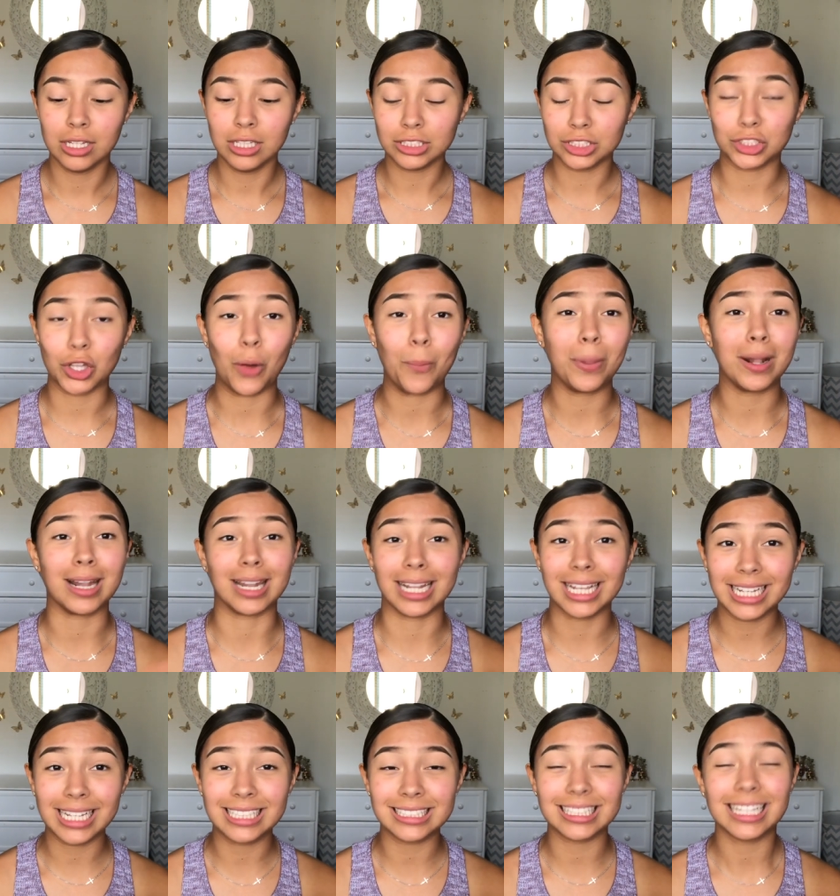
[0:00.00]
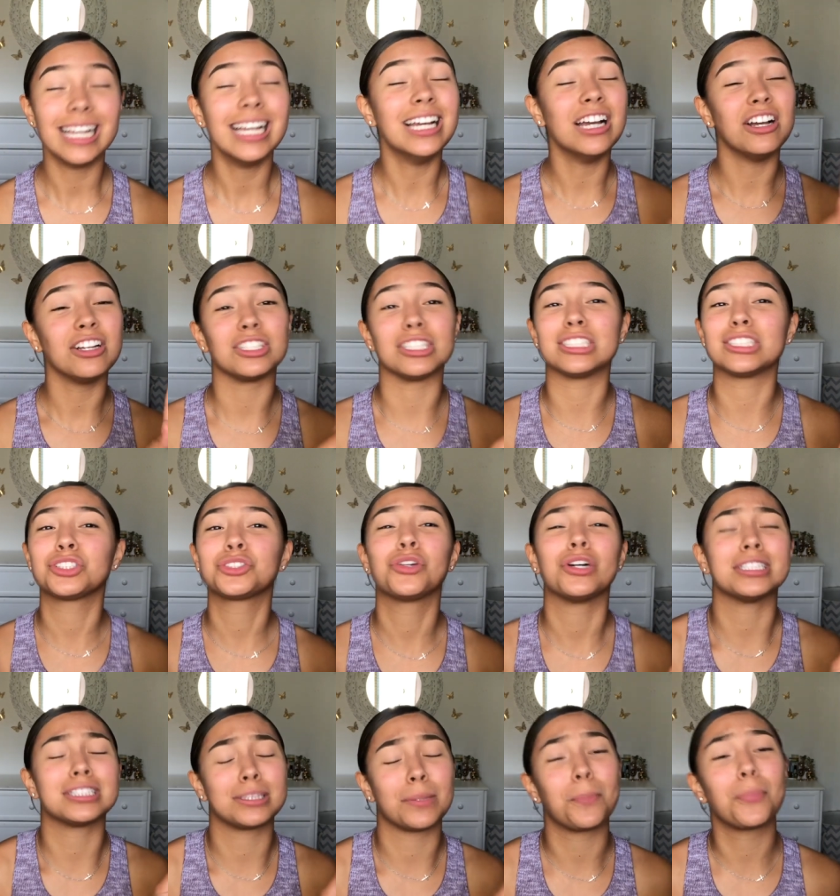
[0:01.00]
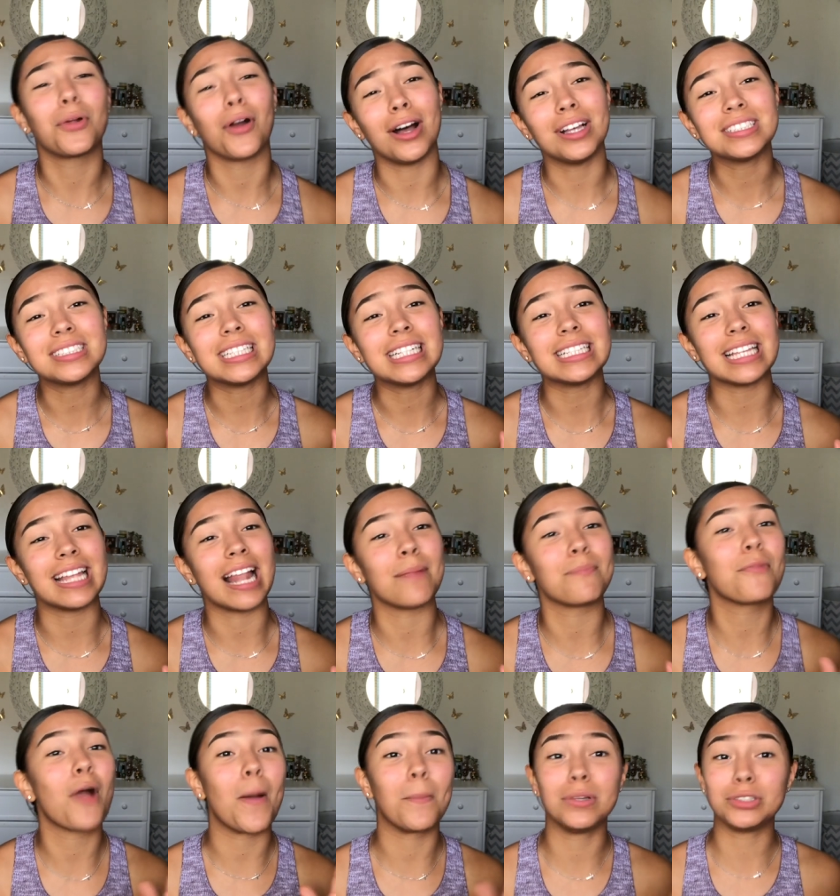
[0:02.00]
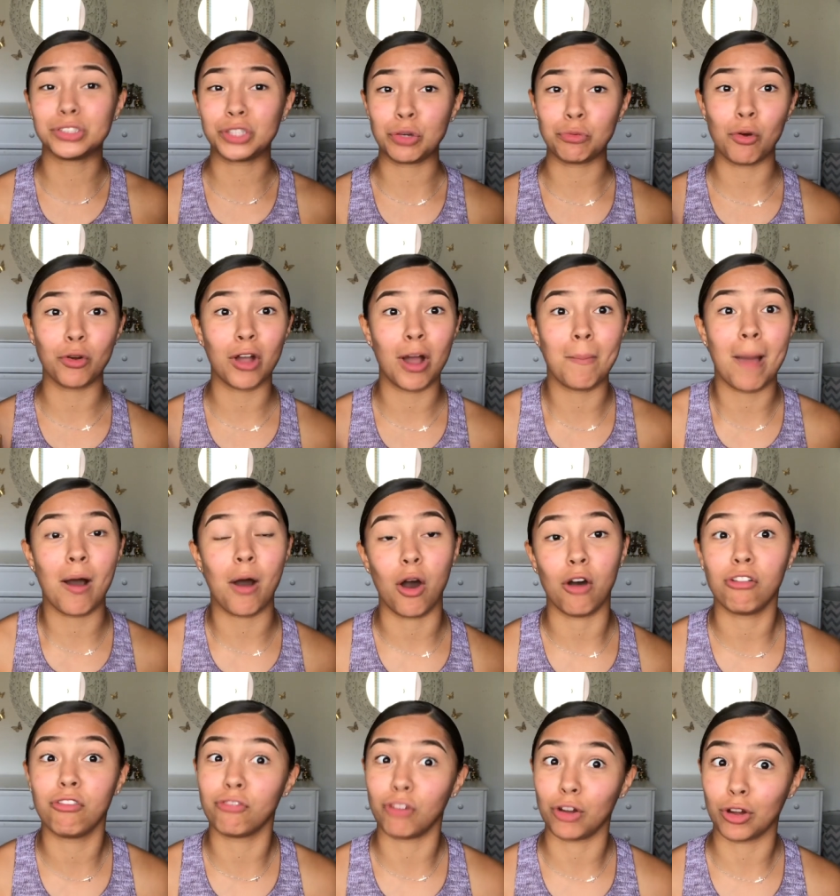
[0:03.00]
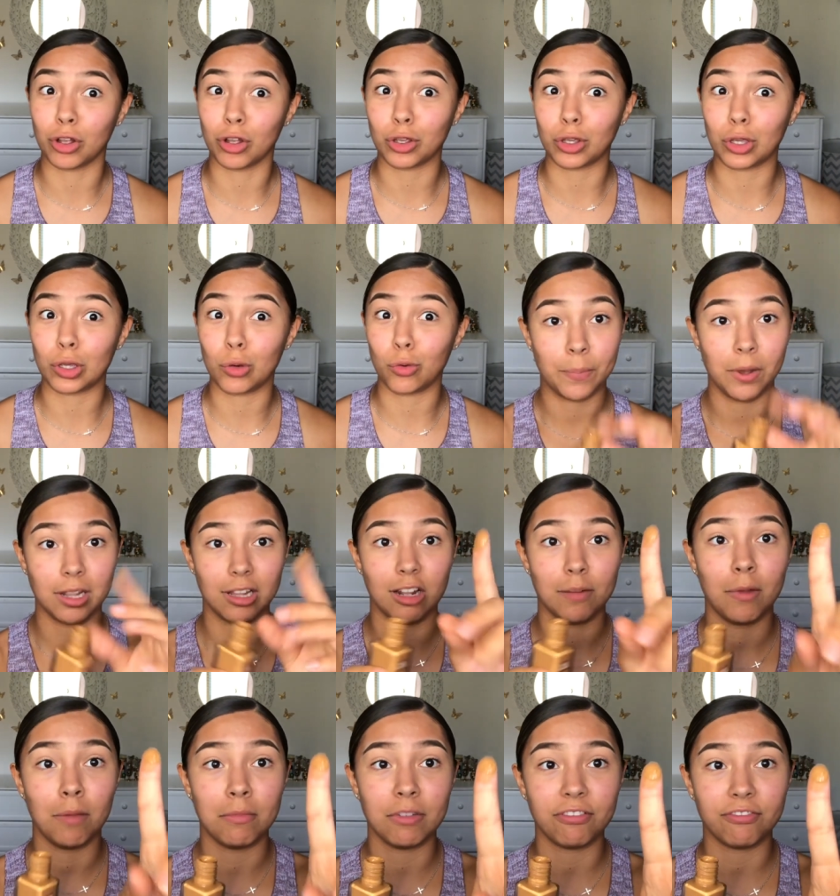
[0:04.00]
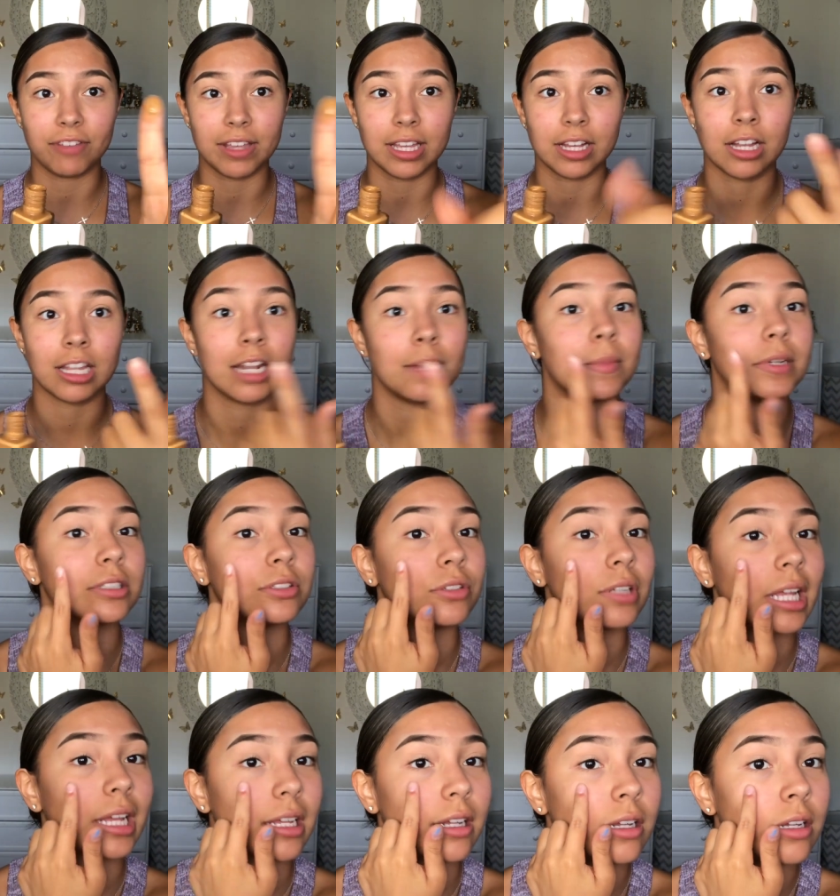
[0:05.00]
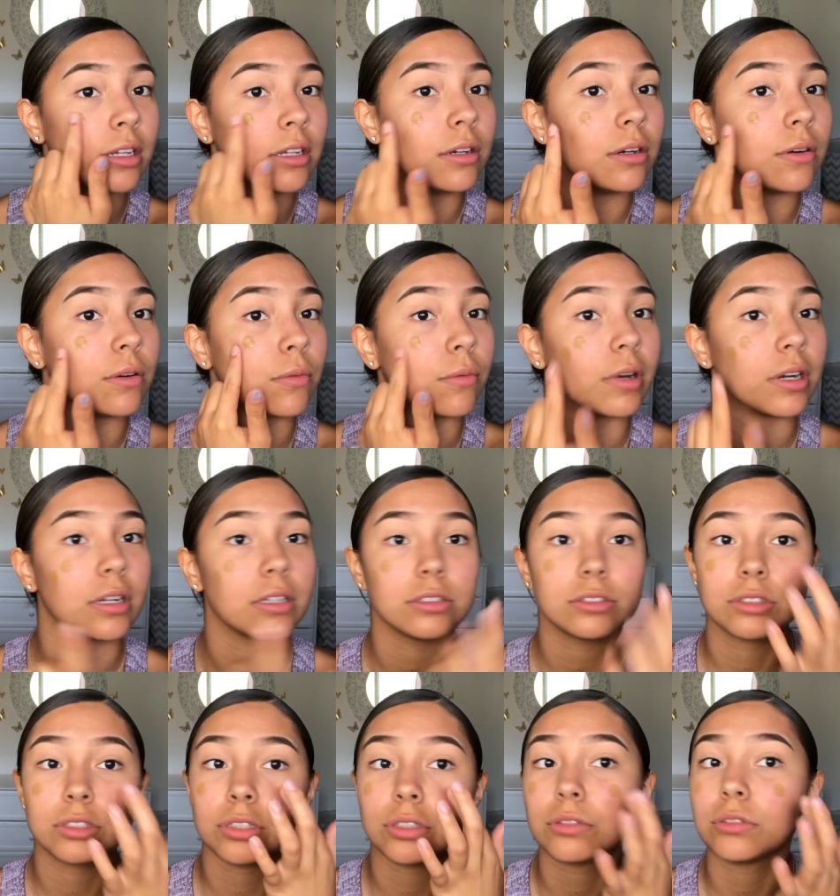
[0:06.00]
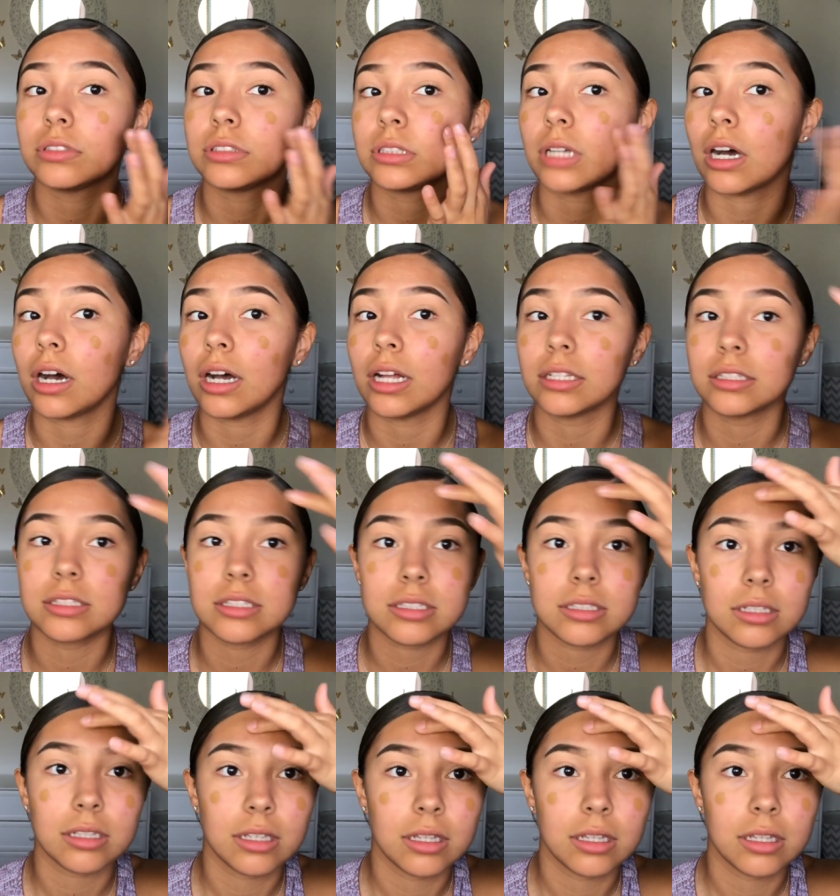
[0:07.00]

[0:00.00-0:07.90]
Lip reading: So please just trust the process, and I promise you it won't come out all funky. Put a little bit on my finger, then I'm gonna do like 1 or 2 dots